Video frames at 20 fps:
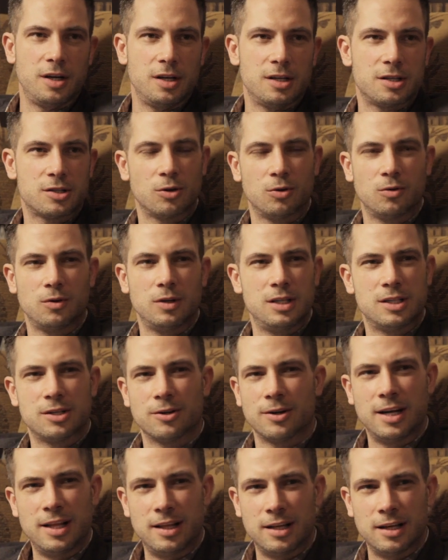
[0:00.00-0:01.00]
So, is
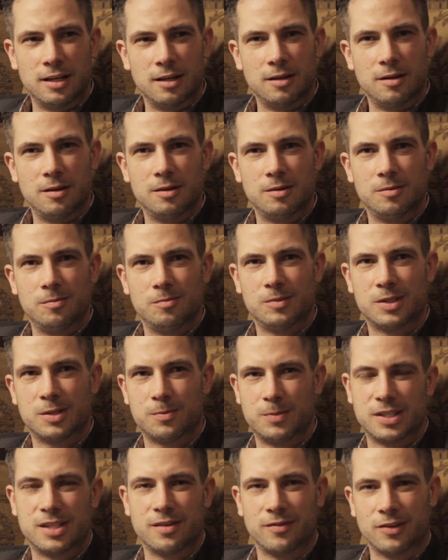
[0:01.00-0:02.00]
there anything
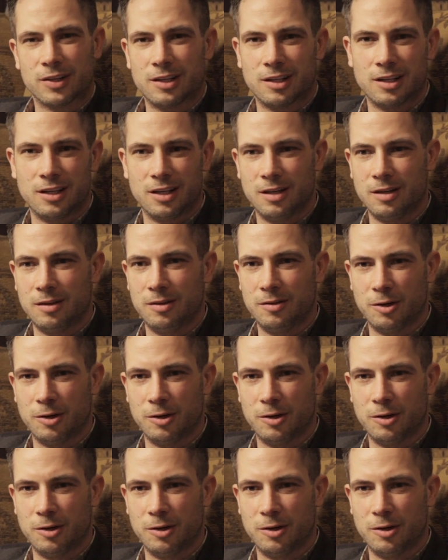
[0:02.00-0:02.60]
specifically,